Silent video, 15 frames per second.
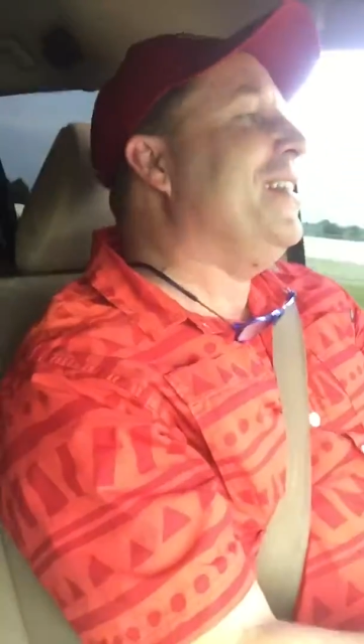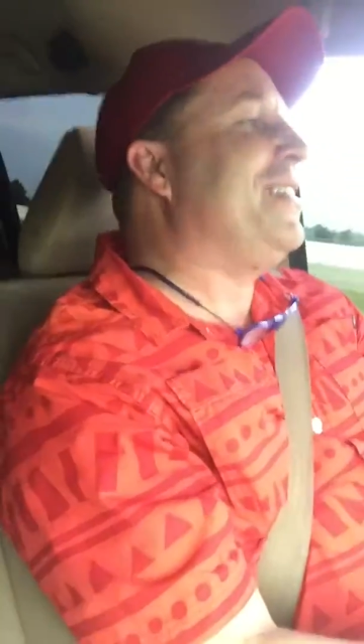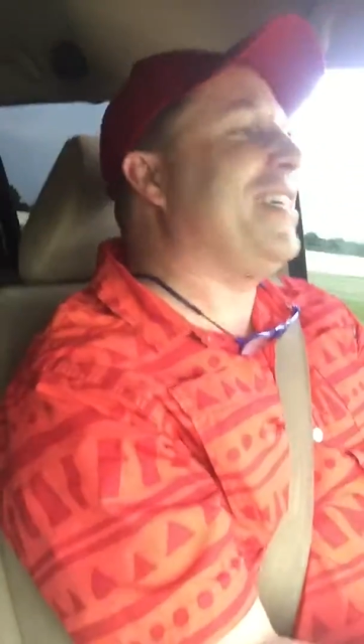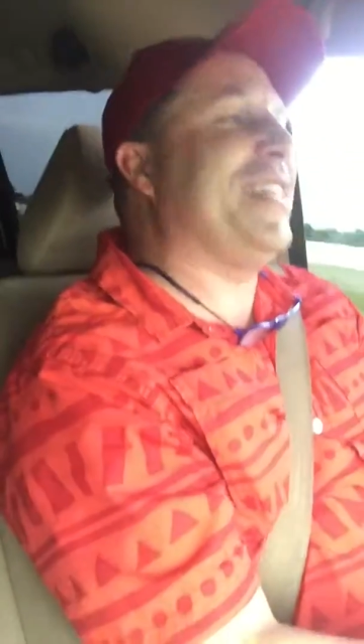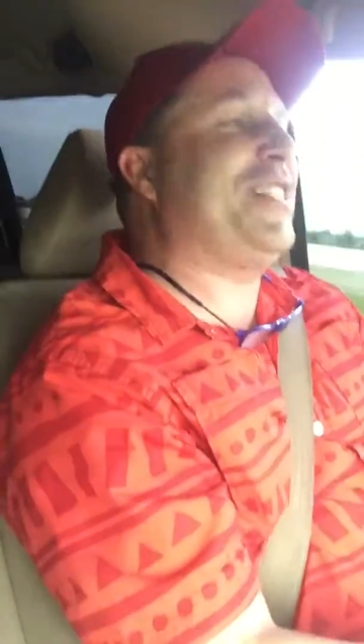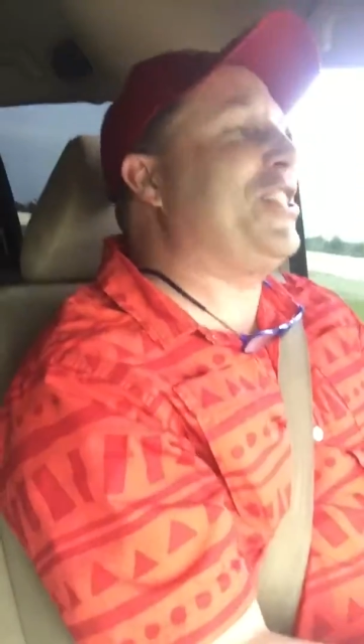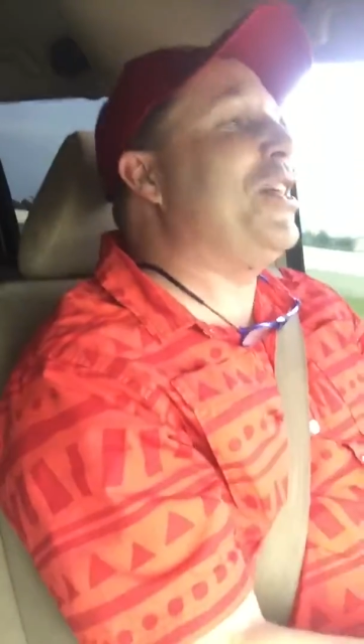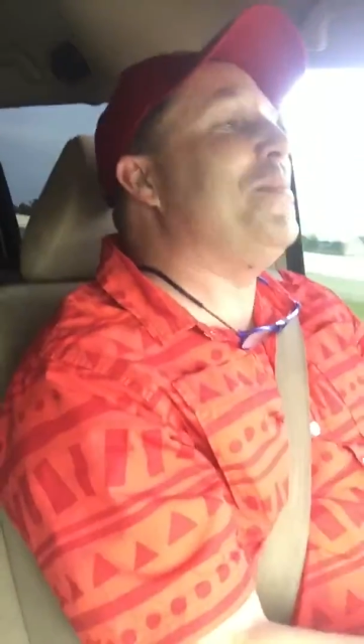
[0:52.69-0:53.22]

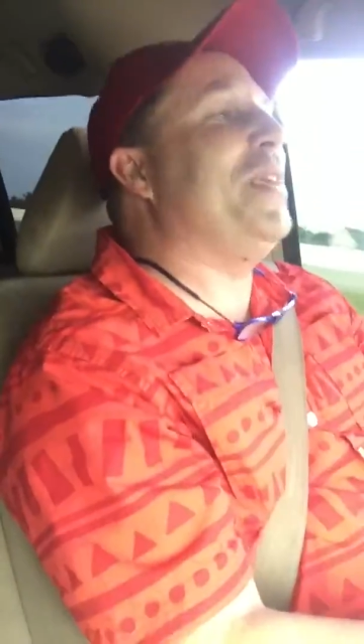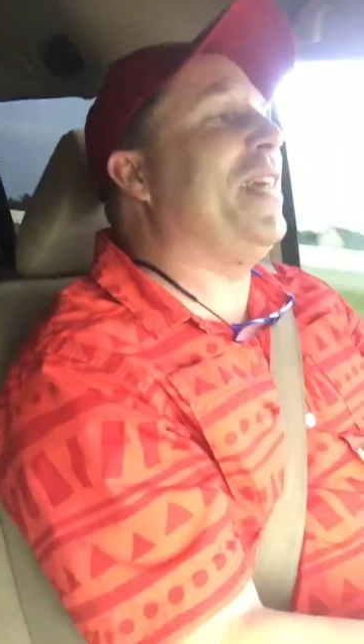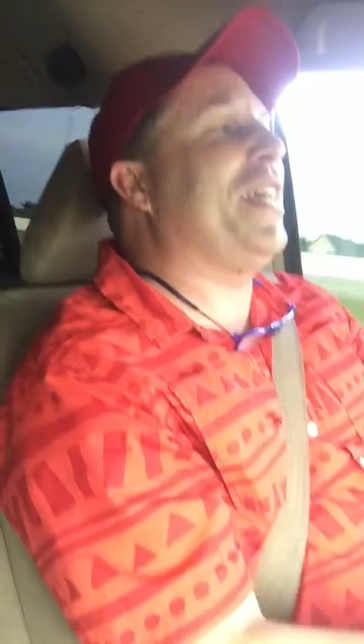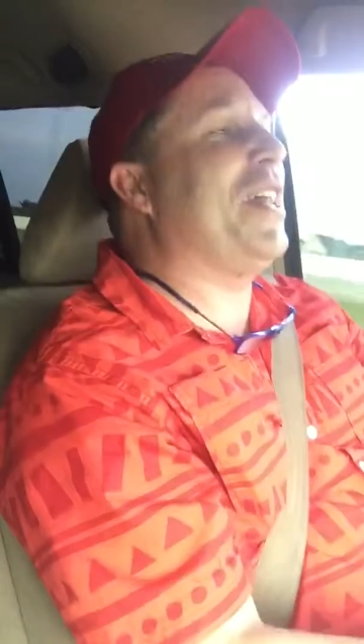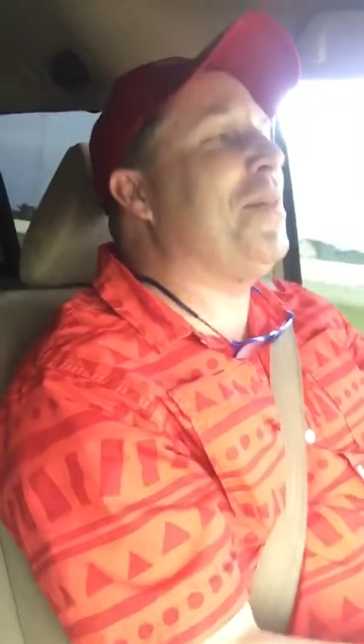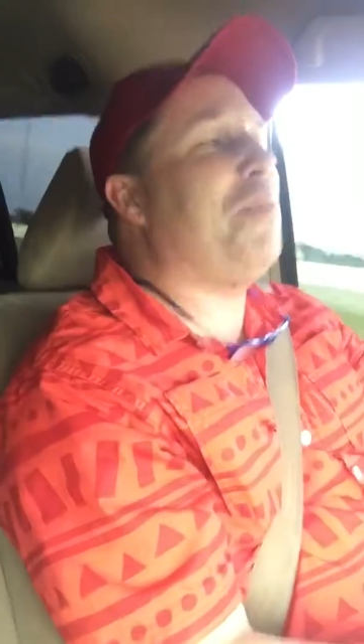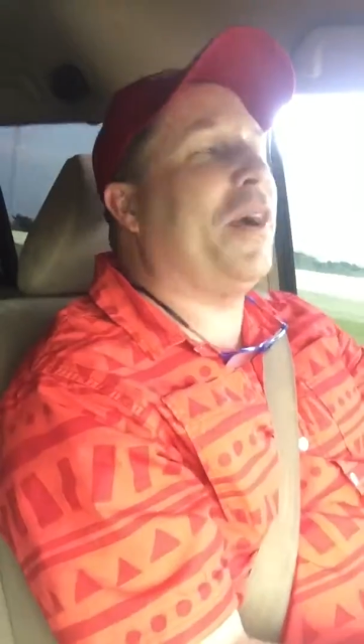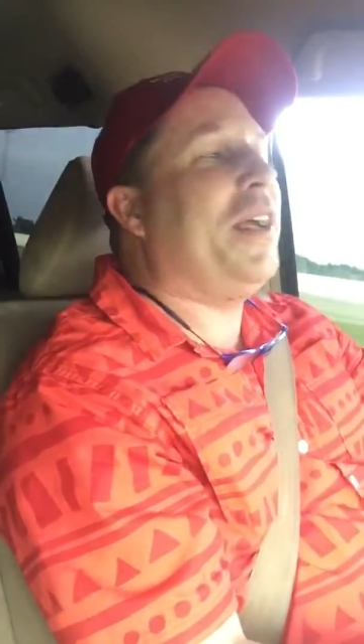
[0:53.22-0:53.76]
Just too many
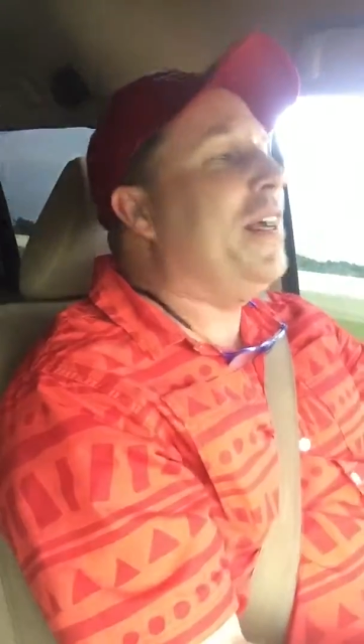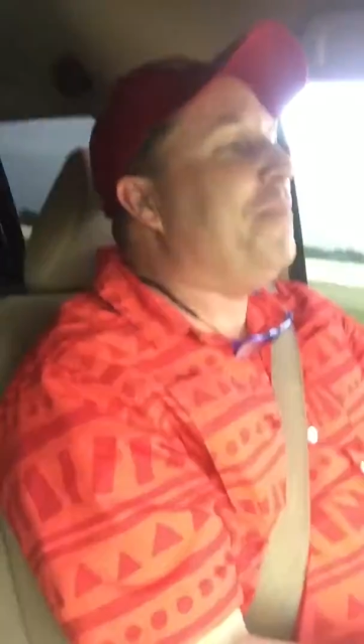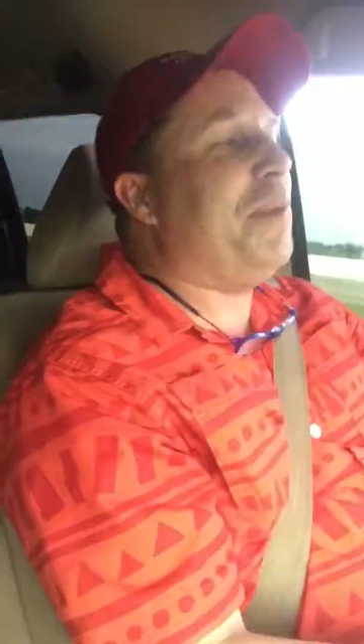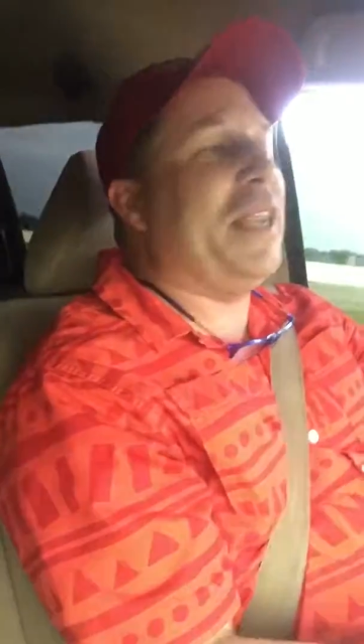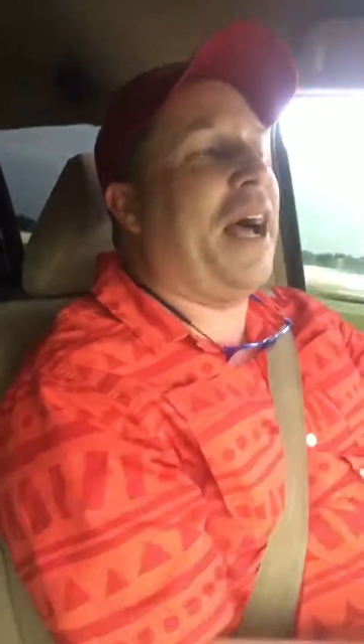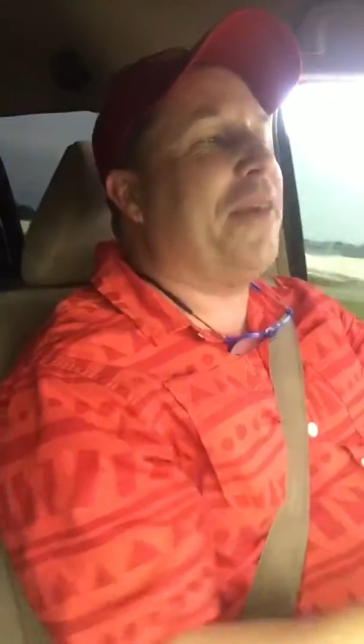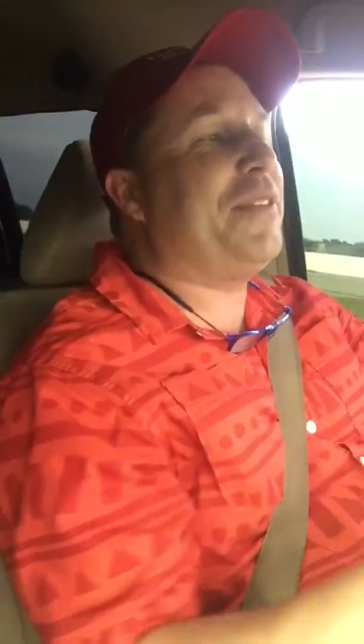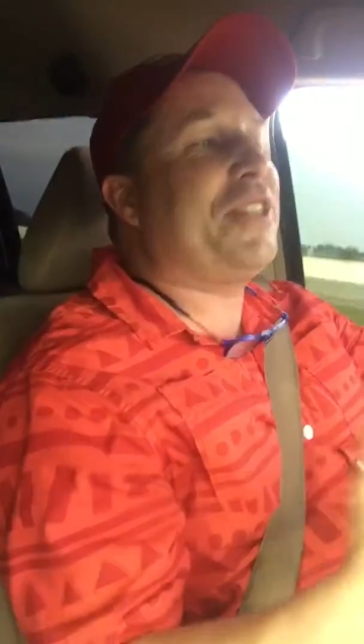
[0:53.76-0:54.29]
good parts.
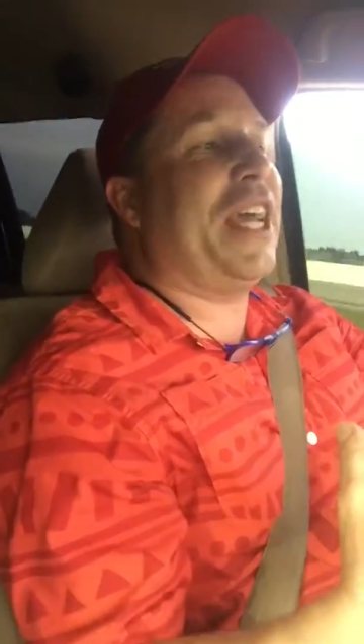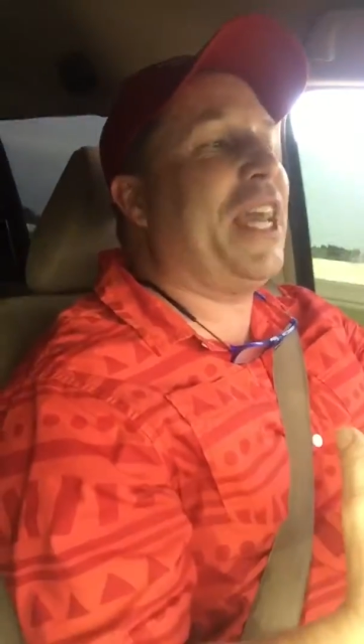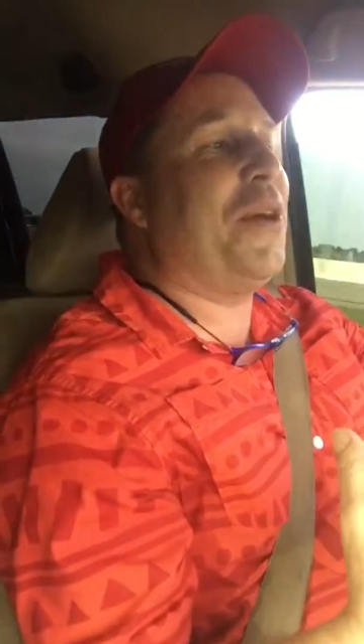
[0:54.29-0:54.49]
But I'll tell